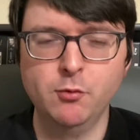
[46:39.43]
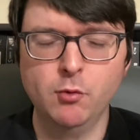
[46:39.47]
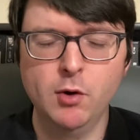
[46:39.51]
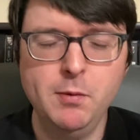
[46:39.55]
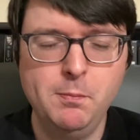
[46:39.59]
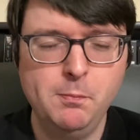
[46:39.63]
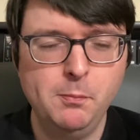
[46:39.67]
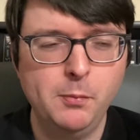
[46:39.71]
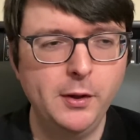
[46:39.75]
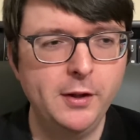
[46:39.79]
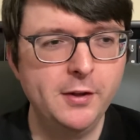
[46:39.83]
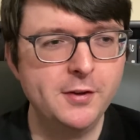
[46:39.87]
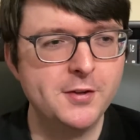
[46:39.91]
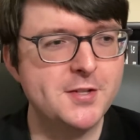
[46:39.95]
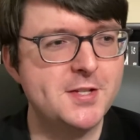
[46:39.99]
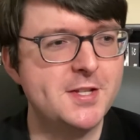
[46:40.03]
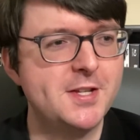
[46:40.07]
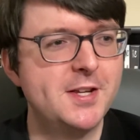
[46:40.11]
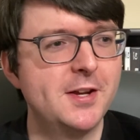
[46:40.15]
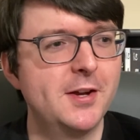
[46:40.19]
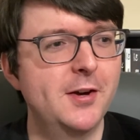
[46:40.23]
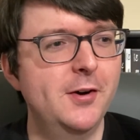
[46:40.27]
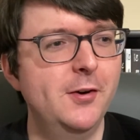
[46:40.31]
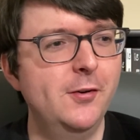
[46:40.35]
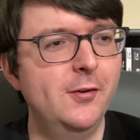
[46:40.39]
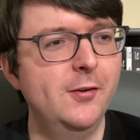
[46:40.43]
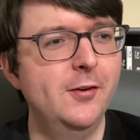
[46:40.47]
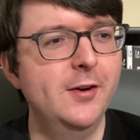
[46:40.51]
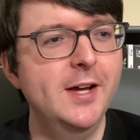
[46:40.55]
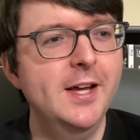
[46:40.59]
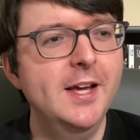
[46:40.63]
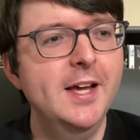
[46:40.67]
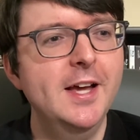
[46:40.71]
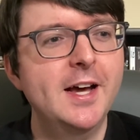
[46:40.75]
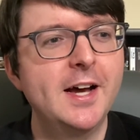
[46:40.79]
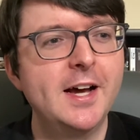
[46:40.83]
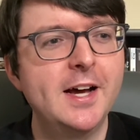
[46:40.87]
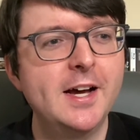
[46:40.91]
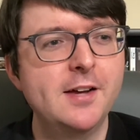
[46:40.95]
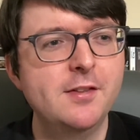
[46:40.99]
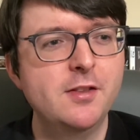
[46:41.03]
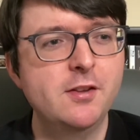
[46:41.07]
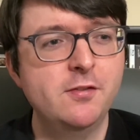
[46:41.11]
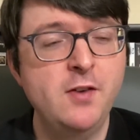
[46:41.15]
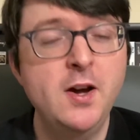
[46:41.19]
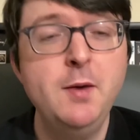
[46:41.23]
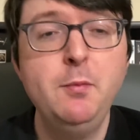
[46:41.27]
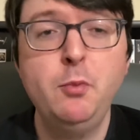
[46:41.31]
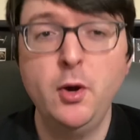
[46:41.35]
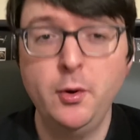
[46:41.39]
rumbles. So uh, the
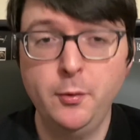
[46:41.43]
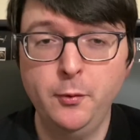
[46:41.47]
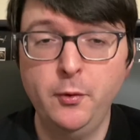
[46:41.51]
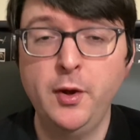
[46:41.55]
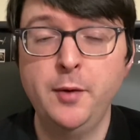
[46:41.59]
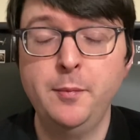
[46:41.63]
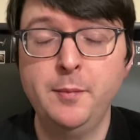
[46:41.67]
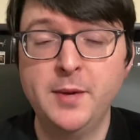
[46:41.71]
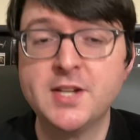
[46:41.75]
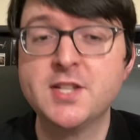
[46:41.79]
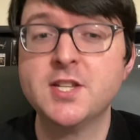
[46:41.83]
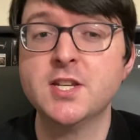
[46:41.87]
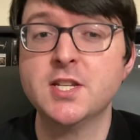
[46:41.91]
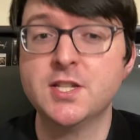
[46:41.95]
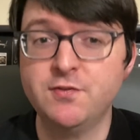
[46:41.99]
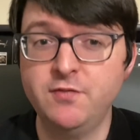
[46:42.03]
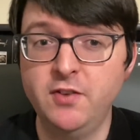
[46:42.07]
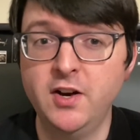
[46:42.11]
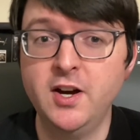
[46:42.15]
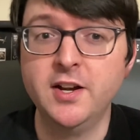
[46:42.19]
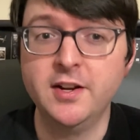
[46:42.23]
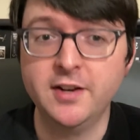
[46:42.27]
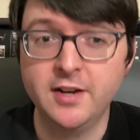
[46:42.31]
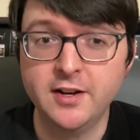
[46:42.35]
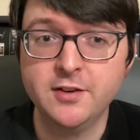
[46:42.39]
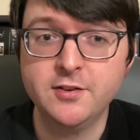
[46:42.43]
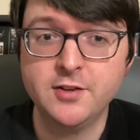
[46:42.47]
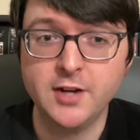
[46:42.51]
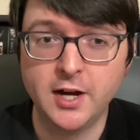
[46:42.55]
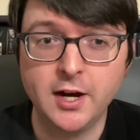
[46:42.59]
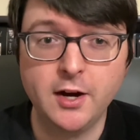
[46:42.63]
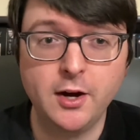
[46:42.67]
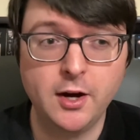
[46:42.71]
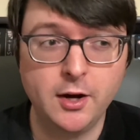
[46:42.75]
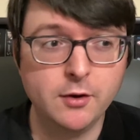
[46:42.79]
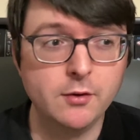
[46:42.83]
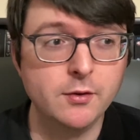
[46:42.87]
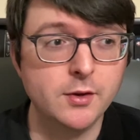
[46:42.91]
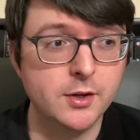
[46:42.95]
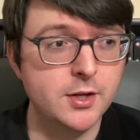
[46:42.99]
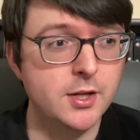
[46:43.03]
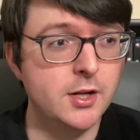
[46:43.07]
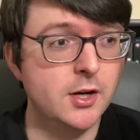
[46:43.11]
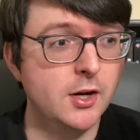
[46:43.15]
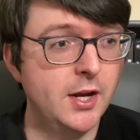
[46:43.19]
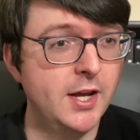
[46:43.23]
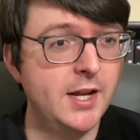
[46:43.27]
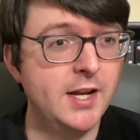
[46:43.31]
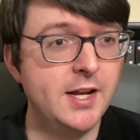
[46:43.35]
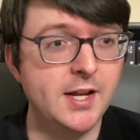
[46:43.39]
5.1 mix is fun. You
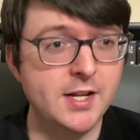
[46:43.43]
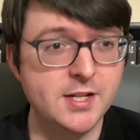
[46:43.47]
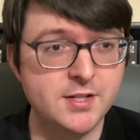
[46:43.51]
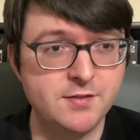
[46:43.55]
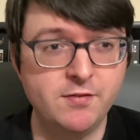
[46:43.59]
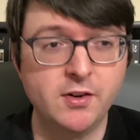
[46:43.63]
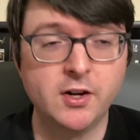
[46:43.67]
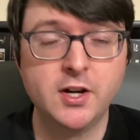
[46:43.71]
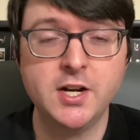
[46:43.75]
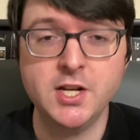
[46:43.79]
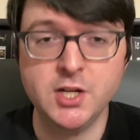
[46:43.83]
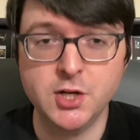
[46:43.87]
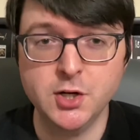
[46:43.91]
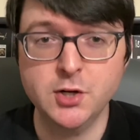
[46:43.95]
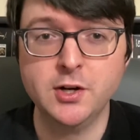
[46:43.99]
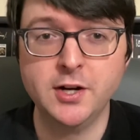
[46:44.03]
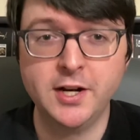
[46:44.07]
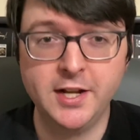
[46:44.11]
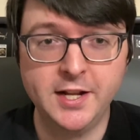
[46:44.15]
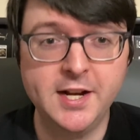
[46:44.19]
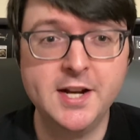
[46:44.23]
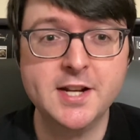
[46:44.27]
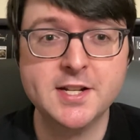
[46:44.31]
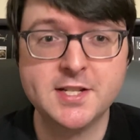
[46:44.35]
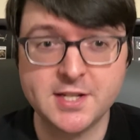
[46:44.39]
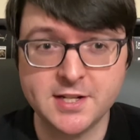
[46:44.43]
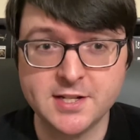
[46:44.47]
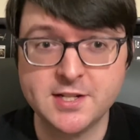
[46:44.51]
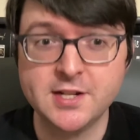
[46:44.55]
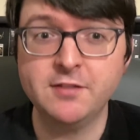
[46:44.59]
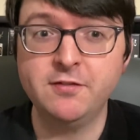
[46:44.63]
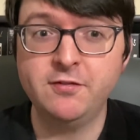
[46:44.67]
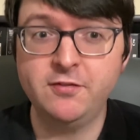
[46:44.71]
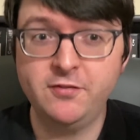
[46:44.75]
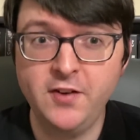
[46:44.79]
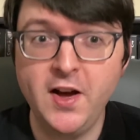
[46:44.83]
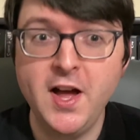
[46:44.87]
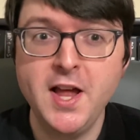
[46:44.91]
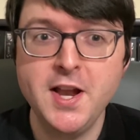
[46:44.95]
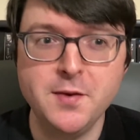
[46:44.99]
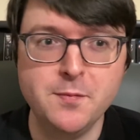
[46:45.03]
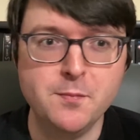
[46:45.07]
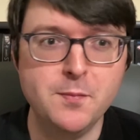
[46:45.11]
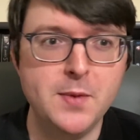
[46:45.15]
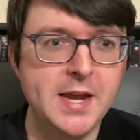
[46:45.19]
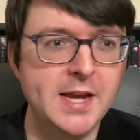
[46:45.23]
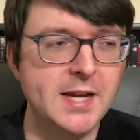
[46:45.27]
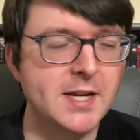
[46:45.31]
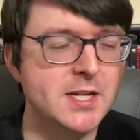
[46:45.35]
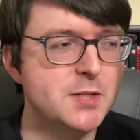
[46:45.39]
know, it, it's very good, and it's it's a fun
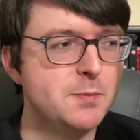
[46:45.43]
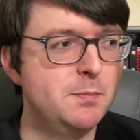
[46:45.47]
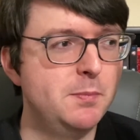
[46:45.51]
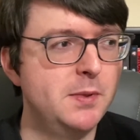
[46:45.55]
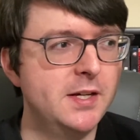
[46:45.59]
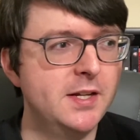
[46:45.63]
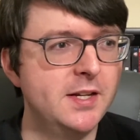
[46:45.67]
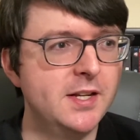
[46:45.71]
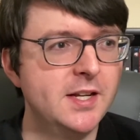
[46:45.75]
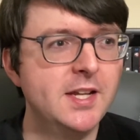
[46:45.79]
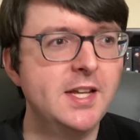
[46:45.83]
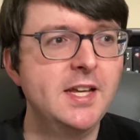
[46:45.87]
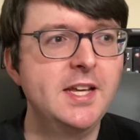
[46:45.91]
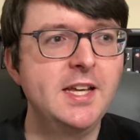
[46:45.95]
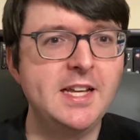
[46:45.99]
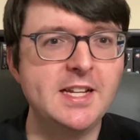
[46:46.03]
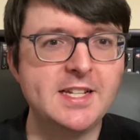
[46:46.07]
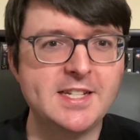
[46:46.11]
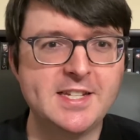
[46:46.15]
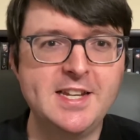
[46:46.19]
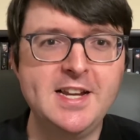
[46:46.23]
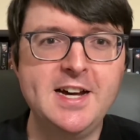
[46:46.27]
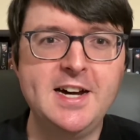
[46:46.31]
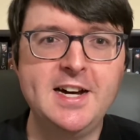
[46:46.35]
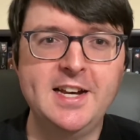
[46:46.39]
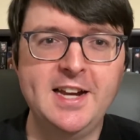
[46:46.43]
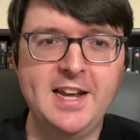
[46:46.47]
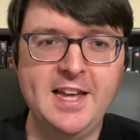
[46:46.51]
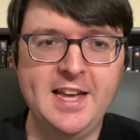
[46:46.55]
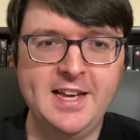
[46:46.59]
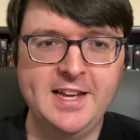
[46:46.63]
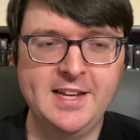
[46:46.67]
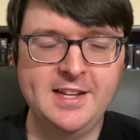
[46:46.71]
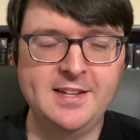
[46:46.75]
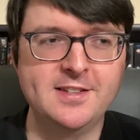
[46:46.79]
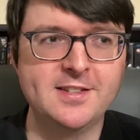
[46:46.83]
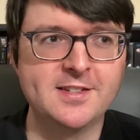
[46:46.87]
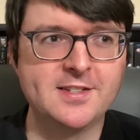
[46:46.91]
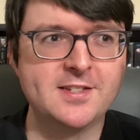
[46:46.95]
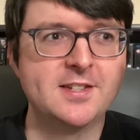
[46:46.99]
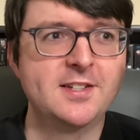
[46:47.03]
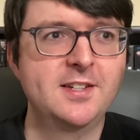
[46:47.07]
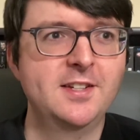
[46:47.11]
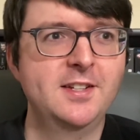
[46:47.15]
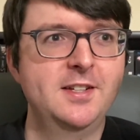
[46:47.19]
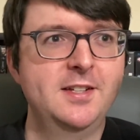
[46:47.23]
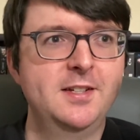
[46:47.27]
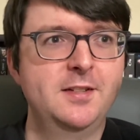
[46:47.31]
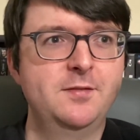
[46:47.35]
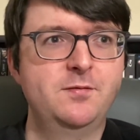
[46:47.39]
mix, but it's not as
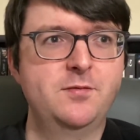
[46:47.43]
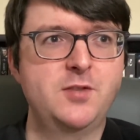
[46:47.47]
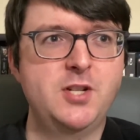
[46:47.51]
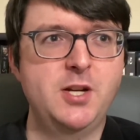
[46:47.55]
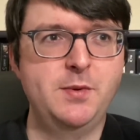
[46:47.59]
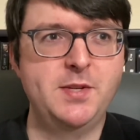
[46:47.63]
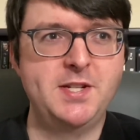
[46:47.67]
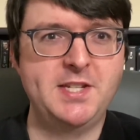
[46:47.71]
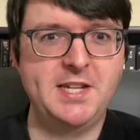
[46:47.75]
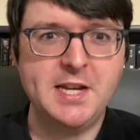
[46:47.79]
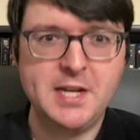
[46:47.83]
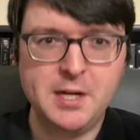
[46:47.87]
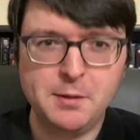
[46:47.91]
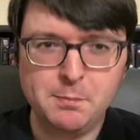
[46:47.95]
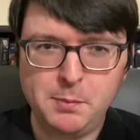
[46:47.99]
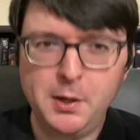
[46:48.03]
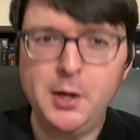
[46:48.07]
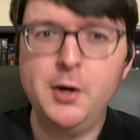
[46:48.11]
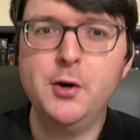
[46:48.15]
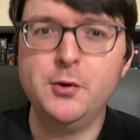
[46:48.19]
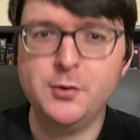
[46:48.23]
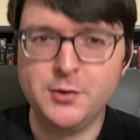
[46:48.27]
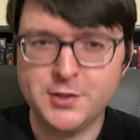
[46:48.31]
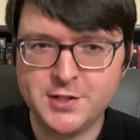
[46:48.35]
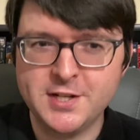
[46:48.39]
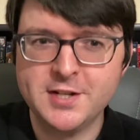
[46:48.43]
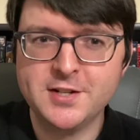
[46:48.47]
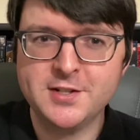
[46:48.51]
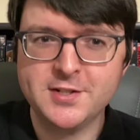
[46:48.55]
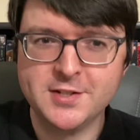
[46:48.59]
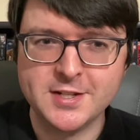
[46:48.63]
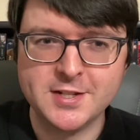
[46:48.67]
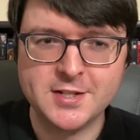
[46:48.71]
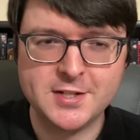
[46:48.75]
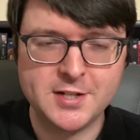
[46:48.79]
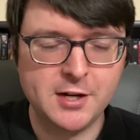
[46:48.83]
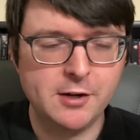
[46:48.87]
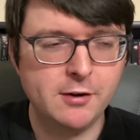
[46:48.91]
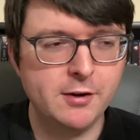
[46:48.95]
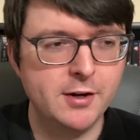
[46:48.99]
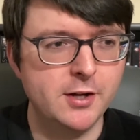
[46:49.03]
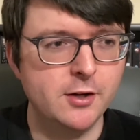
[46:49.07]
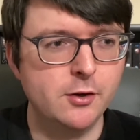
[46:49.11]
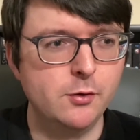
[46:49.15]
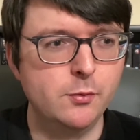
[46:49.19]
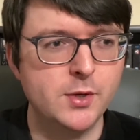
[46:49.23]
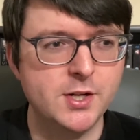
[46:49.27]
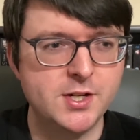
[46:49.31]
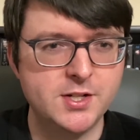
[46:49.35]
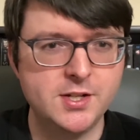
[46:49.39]
shall we say, composed as the
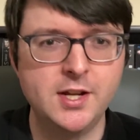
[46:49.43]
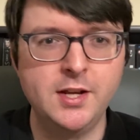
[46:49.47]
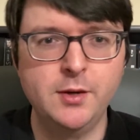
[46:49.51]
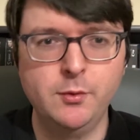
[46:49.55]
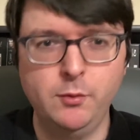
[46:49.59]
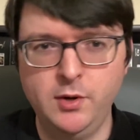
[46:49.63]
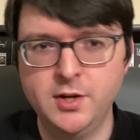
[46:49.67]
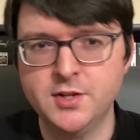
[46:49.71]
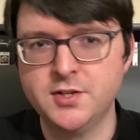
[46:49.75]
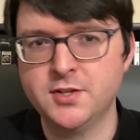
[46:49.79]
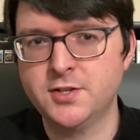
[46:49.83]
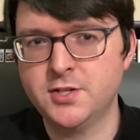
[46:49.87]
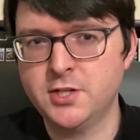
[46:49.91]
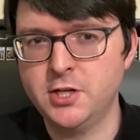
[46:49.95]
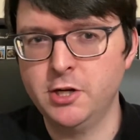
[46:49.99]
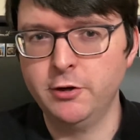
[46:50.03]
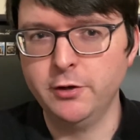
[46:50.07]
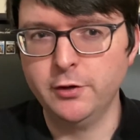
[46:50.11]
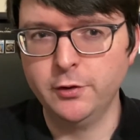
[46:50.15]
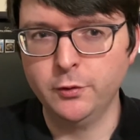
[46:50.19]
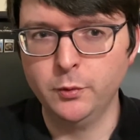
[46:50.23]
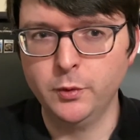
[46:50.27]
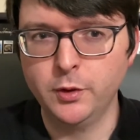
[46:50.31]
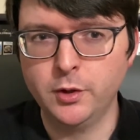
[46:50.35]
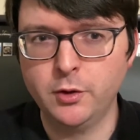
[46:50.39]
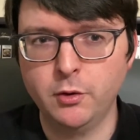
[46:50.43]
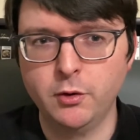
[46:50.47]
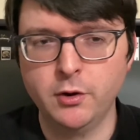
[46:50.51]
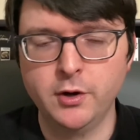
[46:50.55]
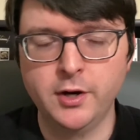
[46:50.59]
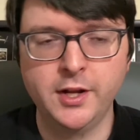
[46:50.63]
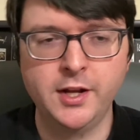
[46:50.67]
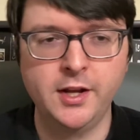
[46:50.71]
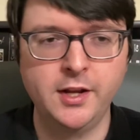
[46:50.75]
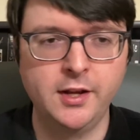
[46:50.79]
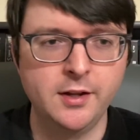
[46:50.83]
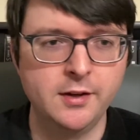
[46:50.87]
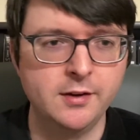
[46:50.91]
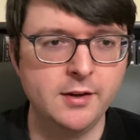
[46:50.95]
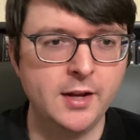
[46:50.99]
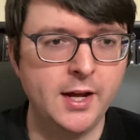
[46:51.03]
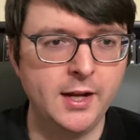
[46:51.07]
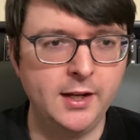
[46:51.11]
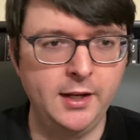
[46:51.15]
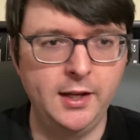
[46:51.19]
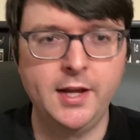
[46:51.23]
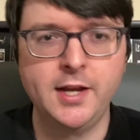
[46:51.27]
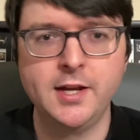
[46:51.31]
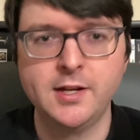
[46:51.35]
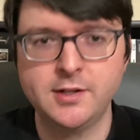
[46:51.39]
stereo, which it was a stereo recording, and I
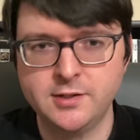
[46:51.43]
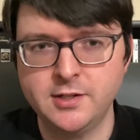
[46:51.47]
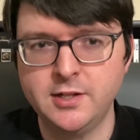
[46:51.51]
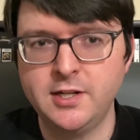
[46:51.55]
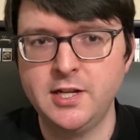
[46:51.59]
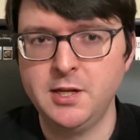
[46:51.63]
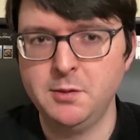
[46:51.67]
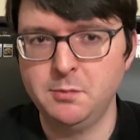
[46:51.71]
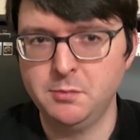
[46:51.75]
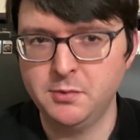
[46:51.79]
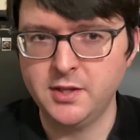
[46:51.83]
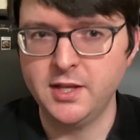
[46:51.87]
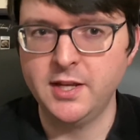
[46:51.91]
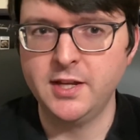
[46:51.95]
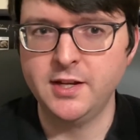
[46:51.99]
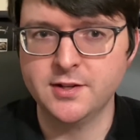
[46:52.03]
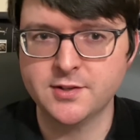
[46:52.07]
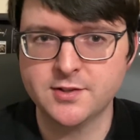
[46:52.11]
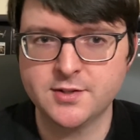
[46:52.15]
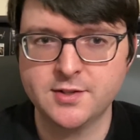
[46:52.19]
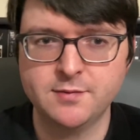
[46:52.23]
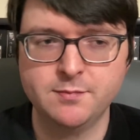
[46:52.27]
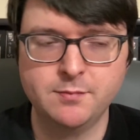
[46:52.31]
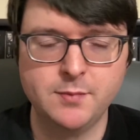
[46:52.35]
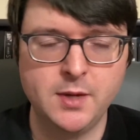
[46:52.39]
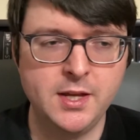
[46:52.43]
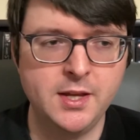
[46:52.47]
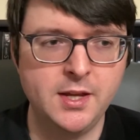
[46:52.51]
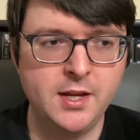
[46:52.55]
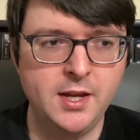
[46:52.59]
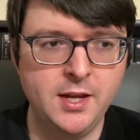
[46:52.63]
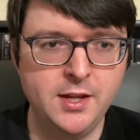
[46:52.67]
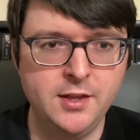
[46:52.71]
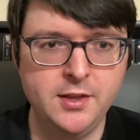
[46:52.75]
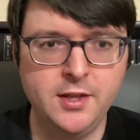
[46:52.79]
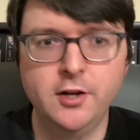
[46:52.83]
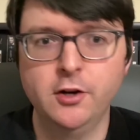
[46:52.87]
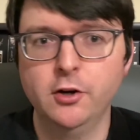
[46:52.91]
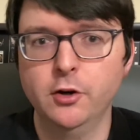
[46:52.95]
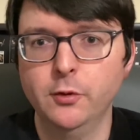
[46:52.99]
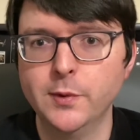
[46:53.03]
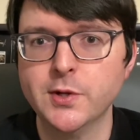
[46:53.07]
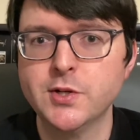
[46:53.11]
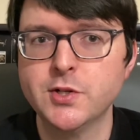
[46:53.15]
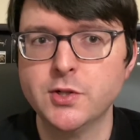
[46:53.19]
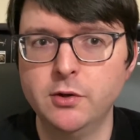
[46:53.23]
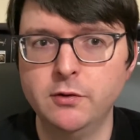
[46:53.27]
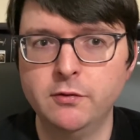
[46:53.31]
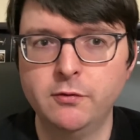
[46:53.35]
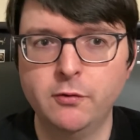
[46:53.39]
like to keep things uh, in their
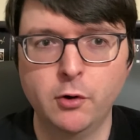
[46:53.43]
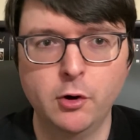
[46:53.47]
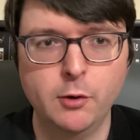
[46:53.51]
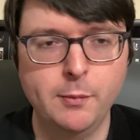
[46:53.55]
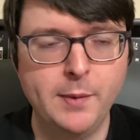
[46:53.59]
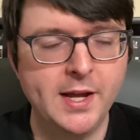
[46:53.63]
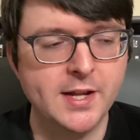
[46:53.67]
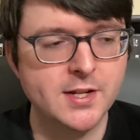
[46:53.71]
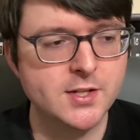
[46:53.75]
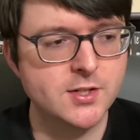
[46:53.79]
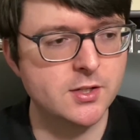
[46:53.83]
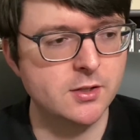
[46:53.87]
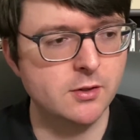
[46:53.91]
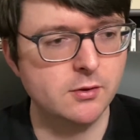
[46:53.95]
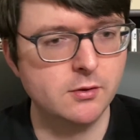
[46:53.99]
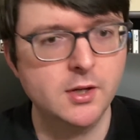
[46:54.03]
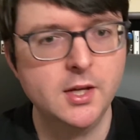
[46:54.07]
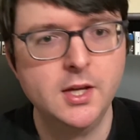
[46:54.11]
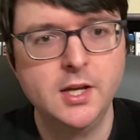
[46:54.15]
original format. So